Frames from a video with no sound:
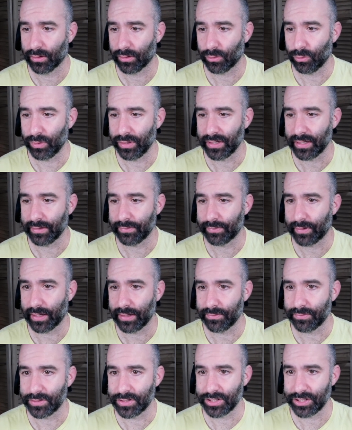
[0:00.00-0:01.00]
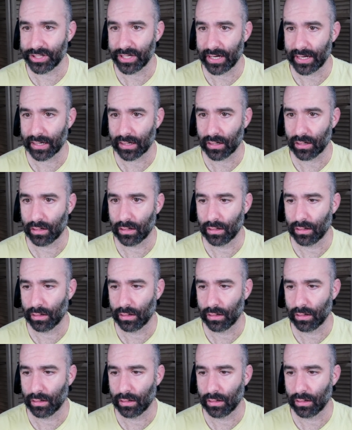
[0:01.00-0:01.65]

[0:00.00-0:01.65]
queen a5 check.